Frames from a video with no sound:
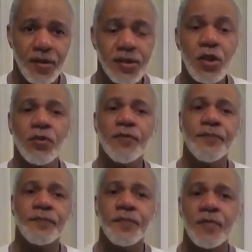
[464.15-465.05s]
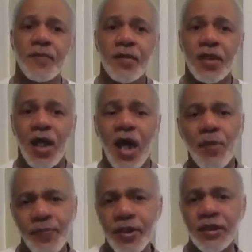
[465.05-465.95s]
So I'm
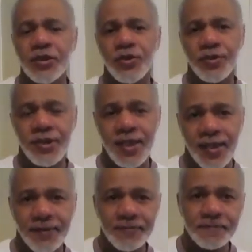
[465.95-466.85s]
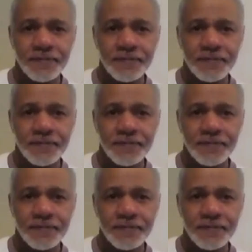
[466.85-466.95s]
appealing to you today.